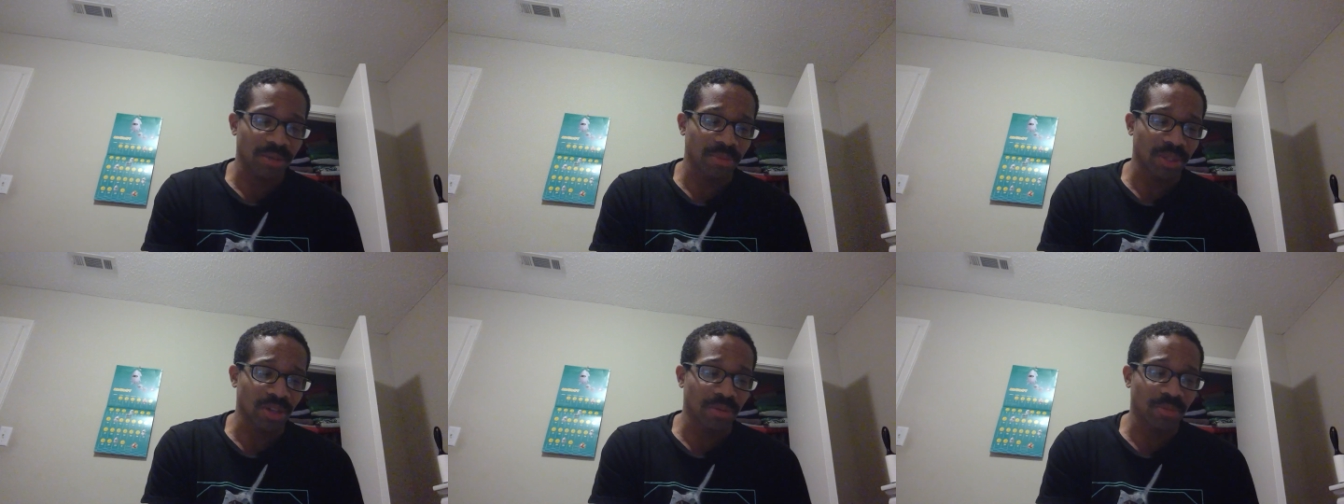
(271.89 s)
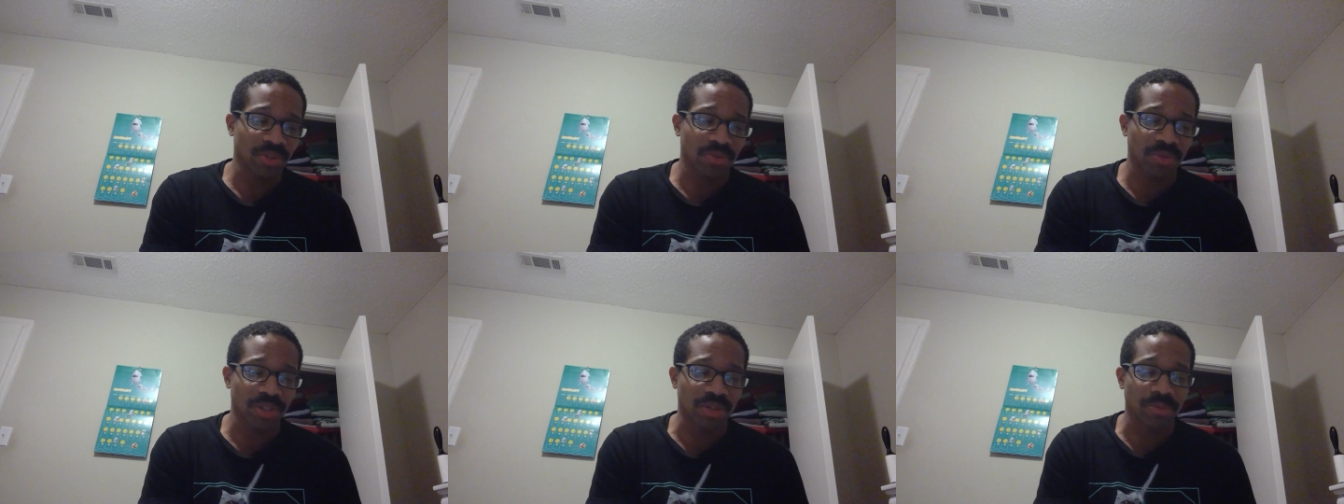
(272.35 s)
I mean,
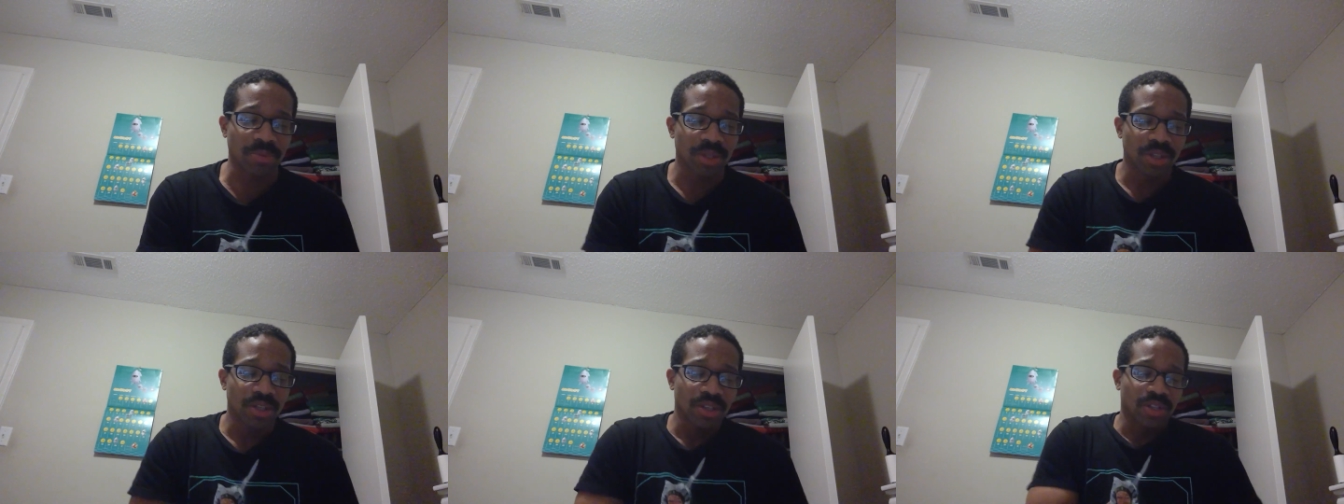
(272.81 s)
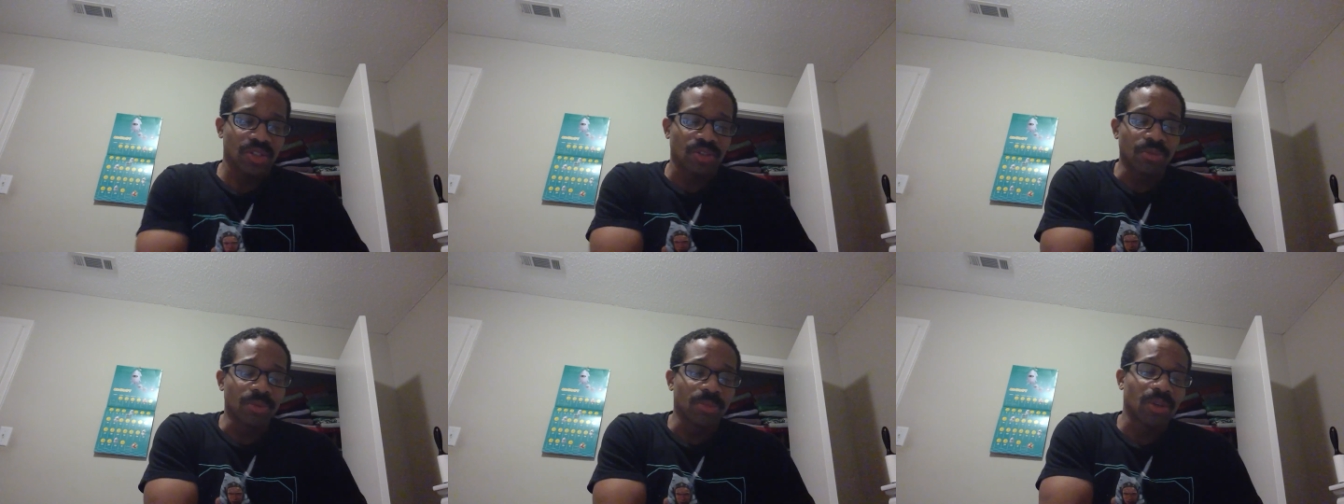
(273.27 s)
almost went to the
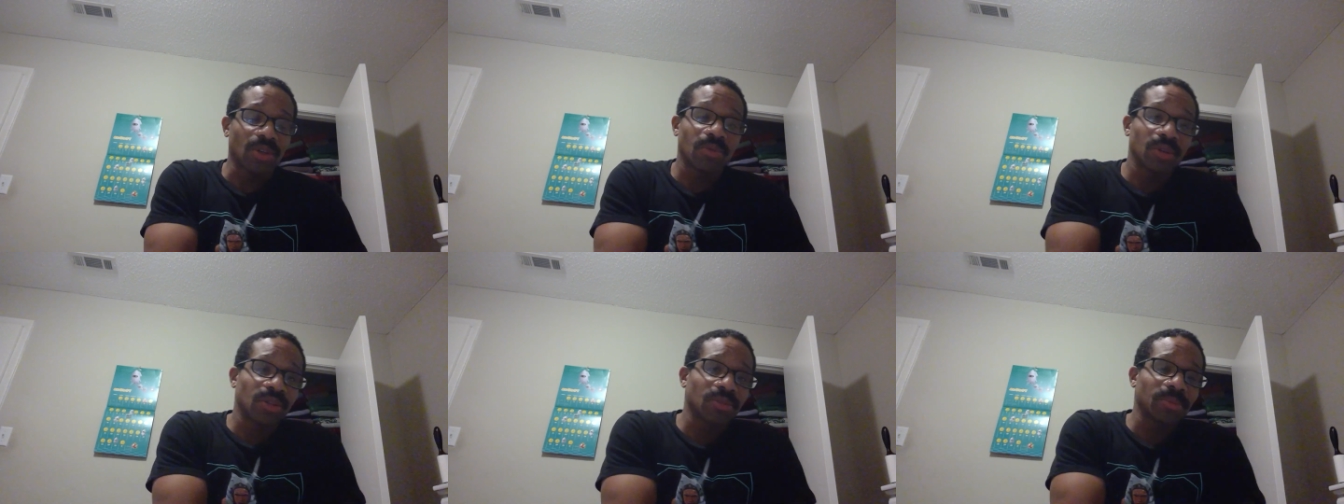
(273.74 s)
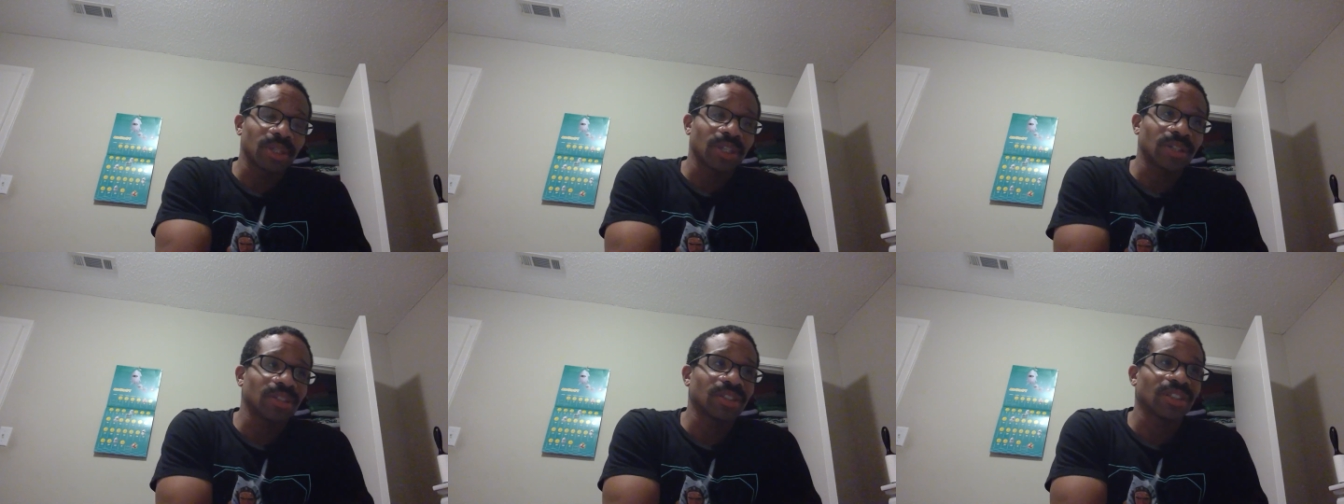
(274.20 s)
Super Bowl with him,
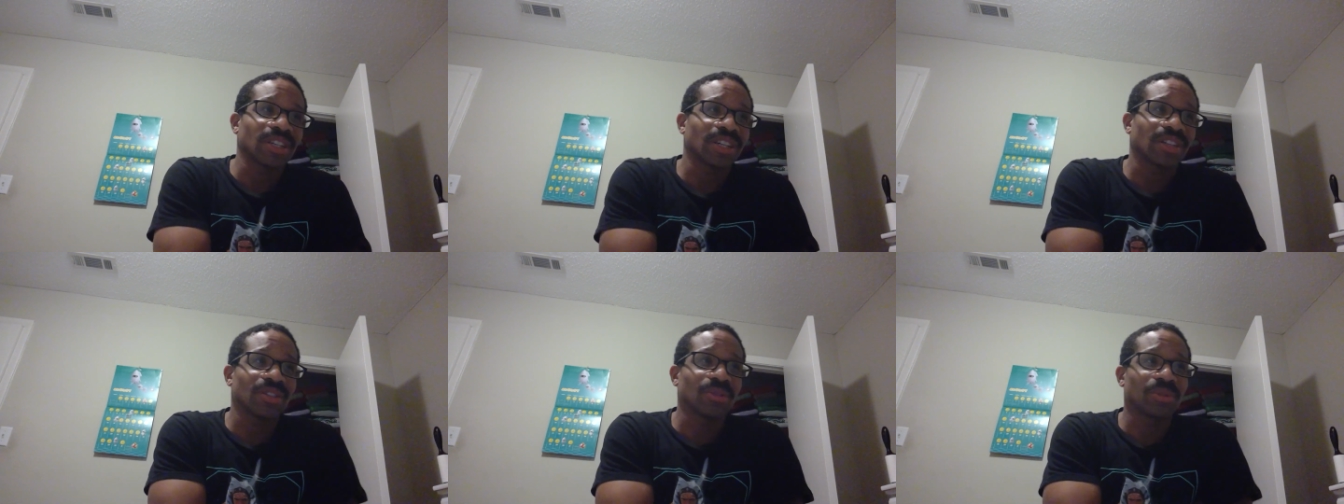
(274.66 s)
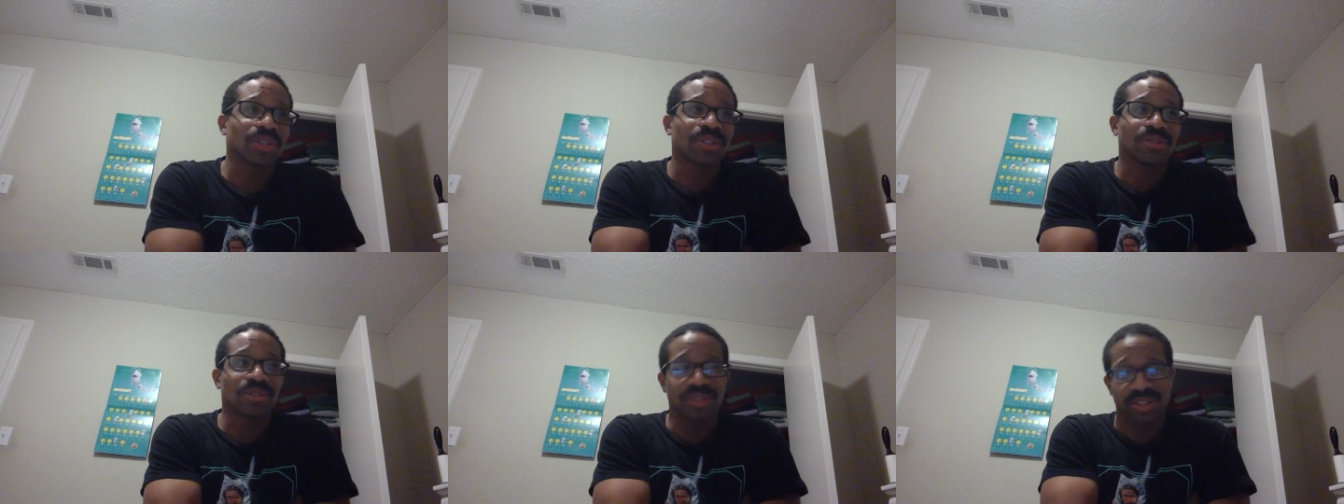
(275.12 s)
man. I think they had a
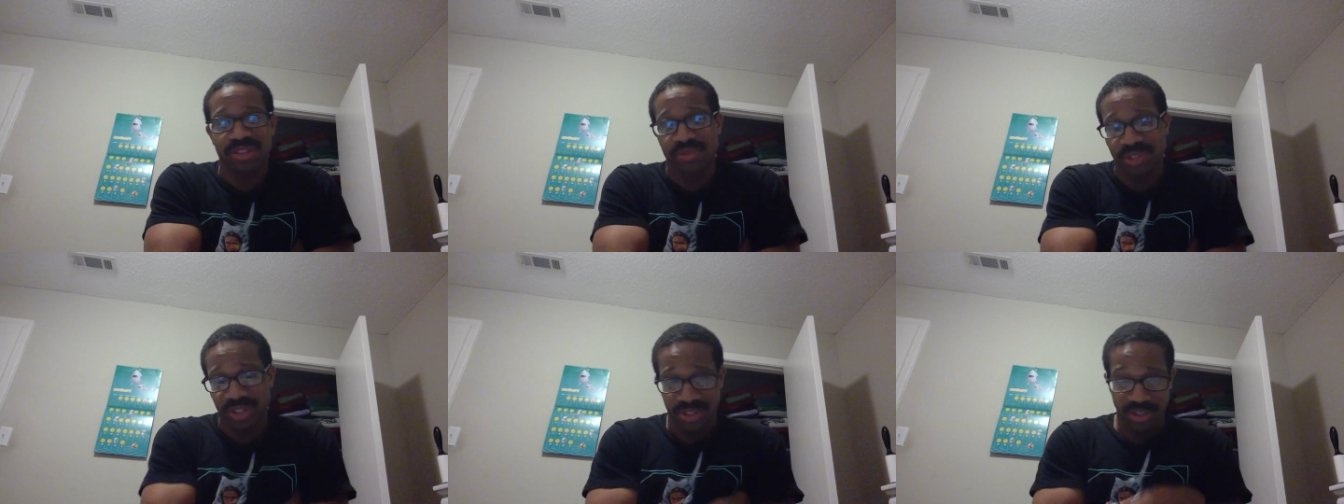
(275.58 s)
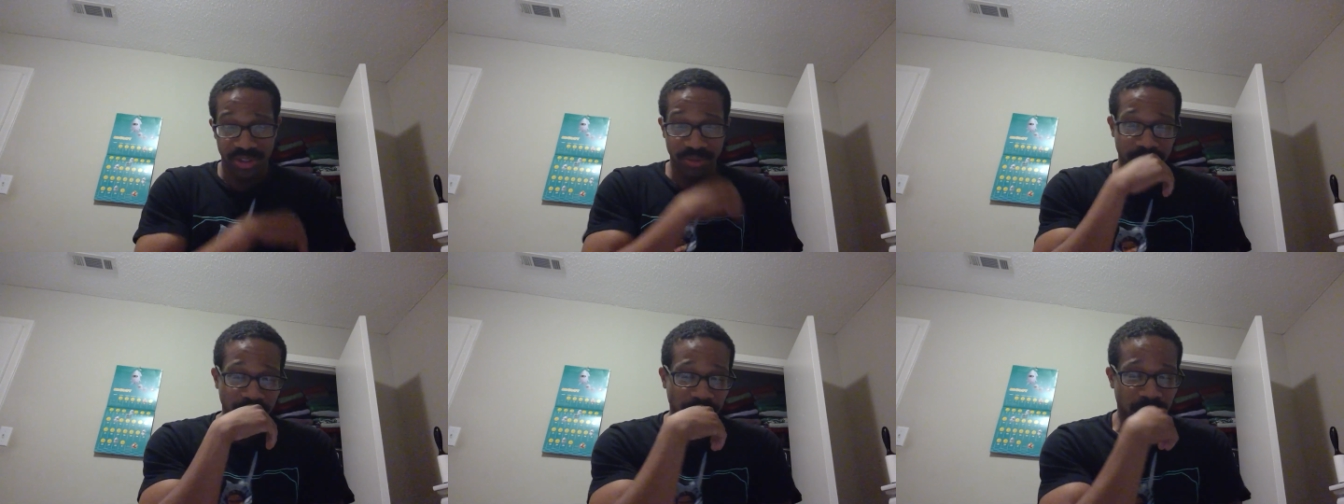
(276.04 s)
what division
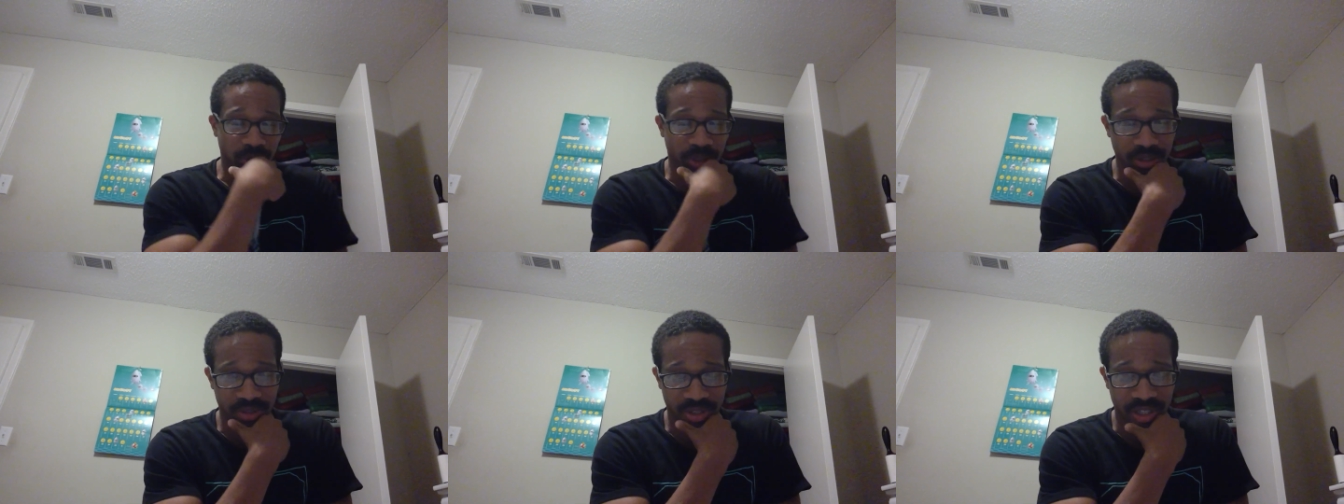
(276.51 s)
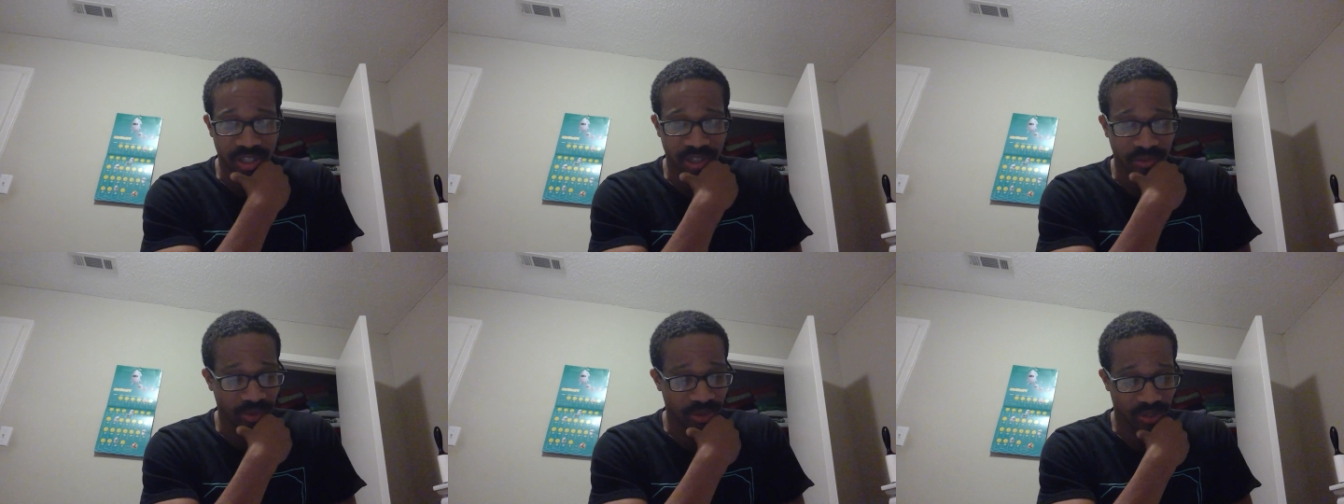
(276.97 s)
or AFC
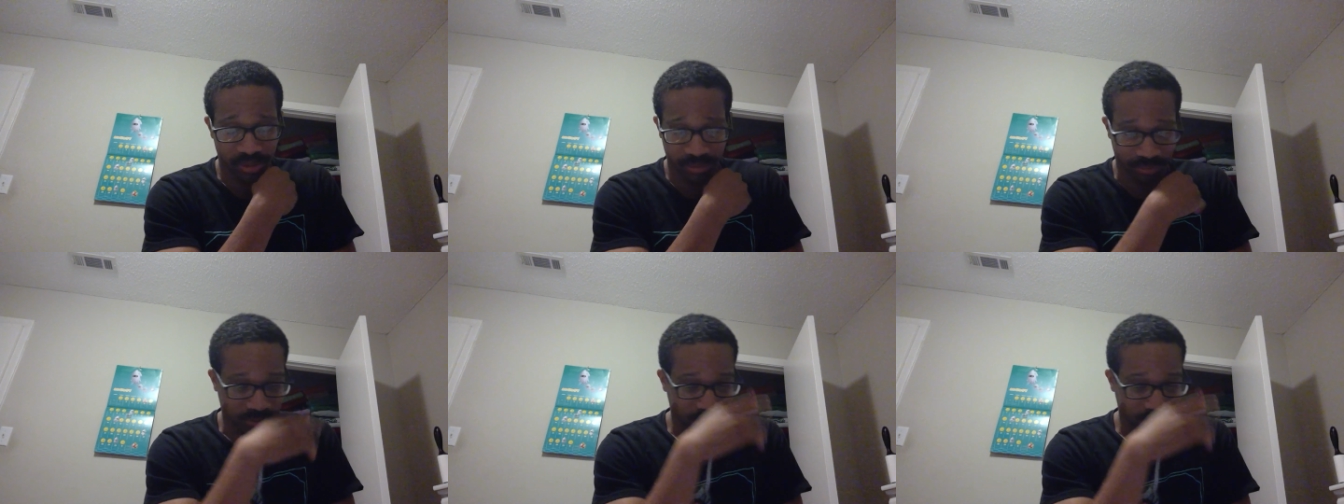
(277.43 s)
conference.